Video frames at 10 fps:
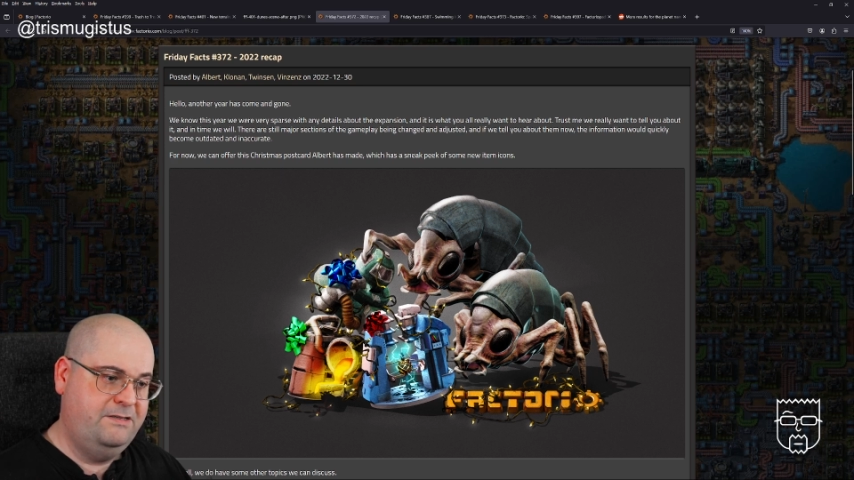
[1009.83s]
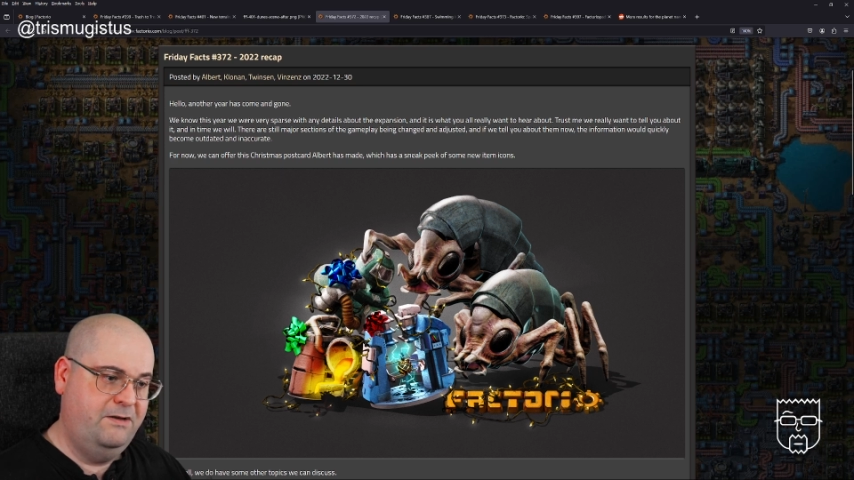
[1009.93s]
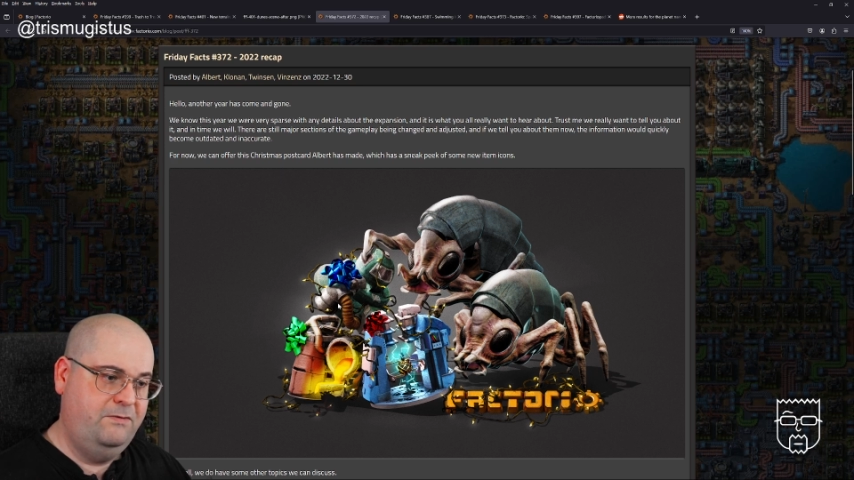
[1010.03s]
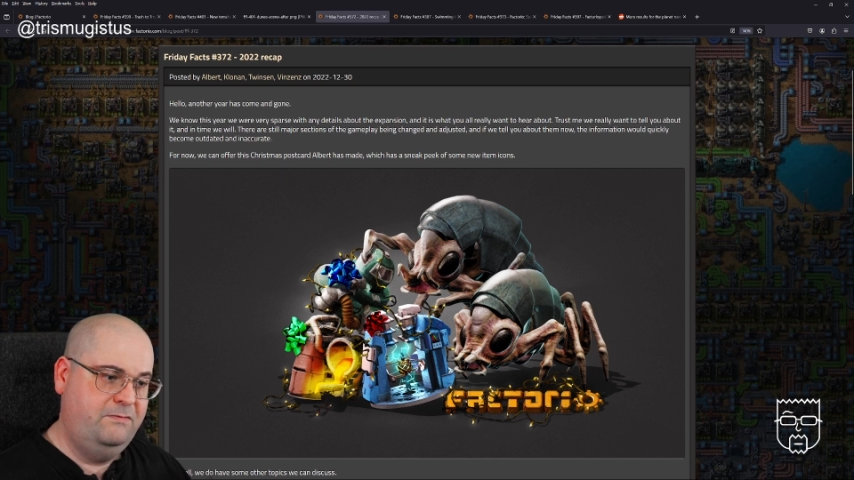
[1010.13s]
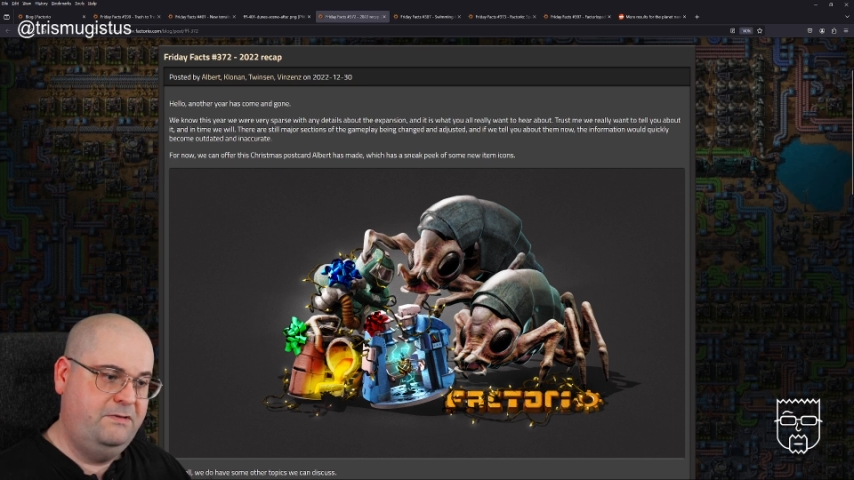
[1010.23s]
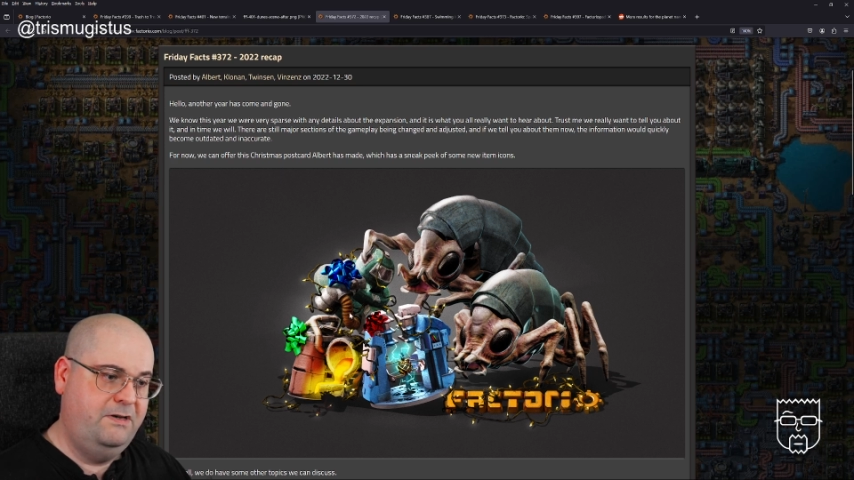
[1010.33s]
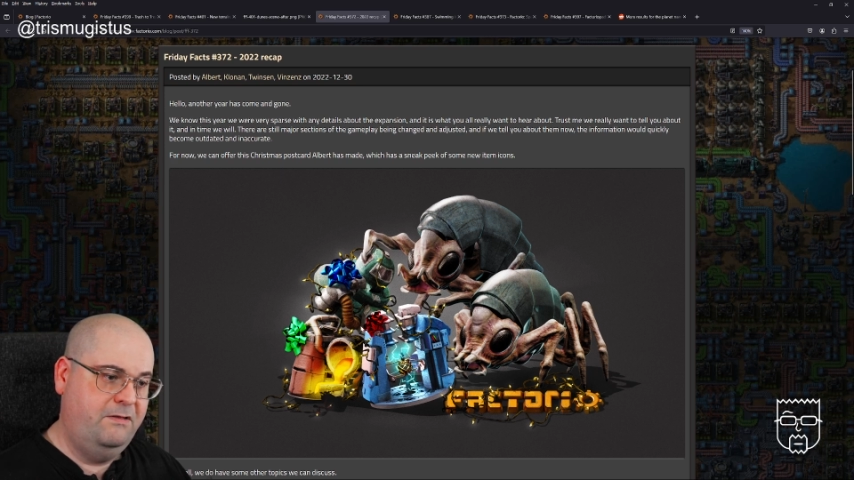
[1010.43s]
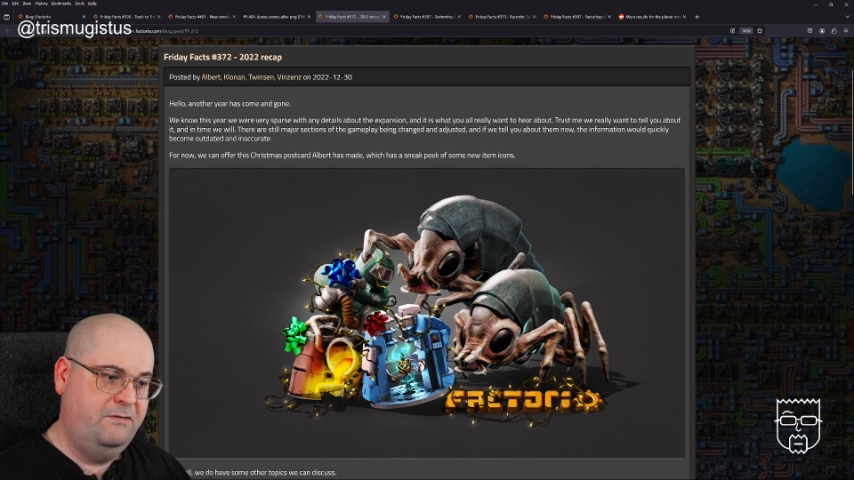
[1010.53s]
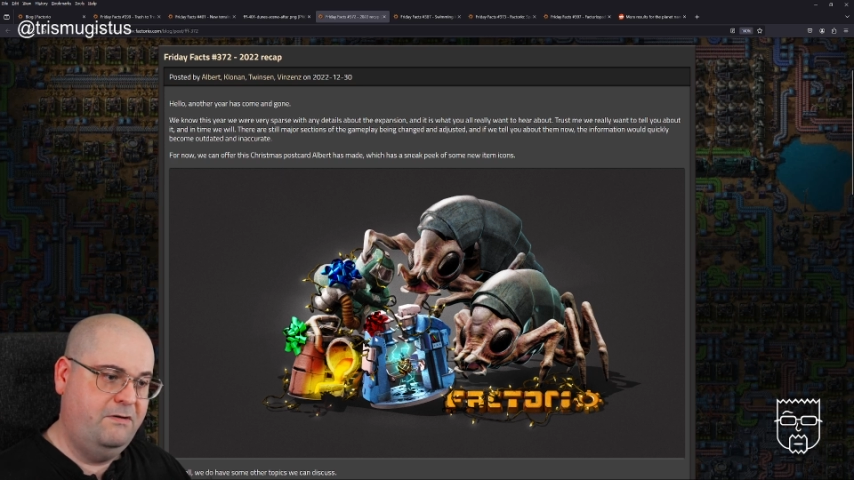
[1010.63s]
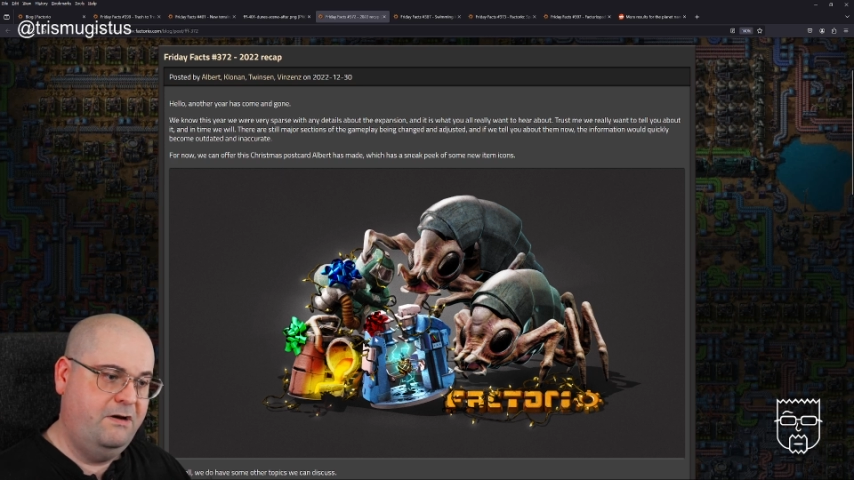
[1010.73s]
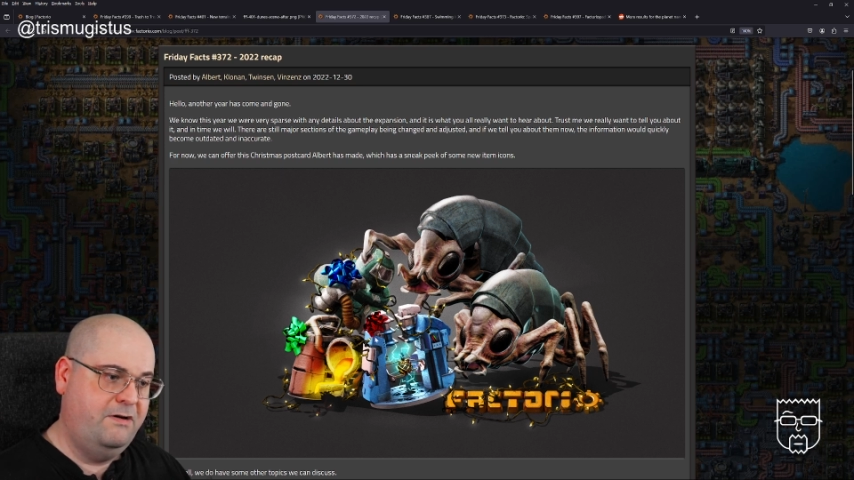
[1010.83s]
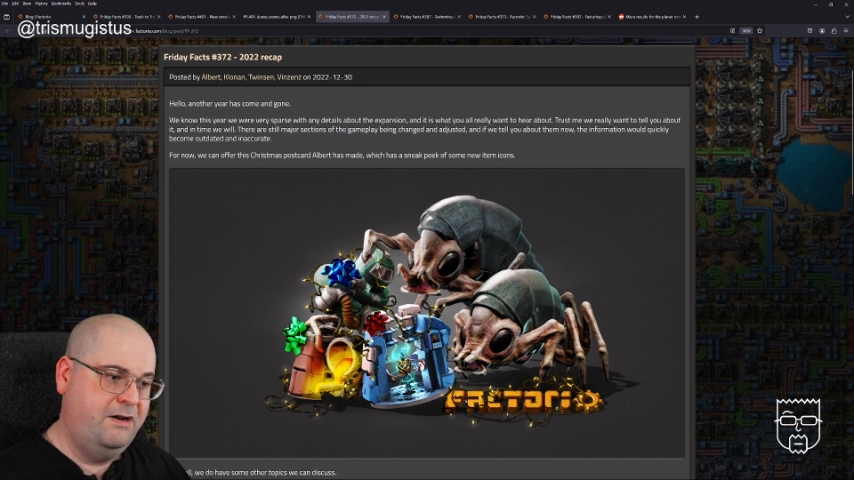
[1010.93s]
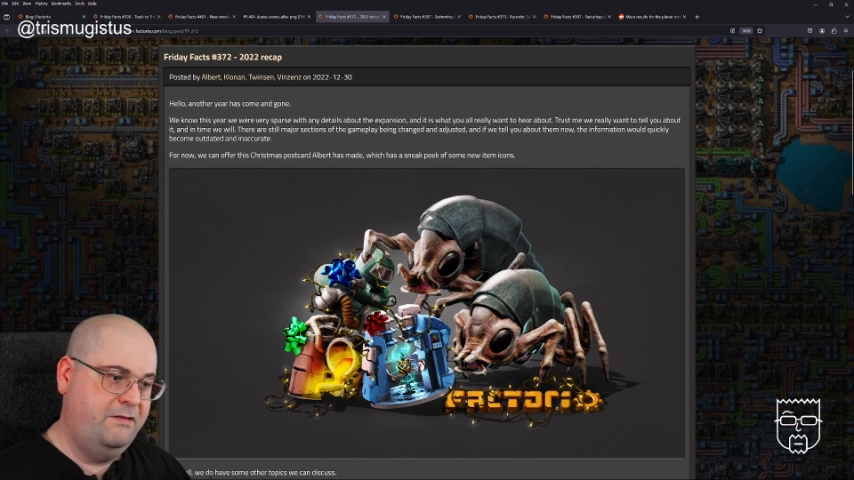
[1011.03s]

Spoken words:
So, there are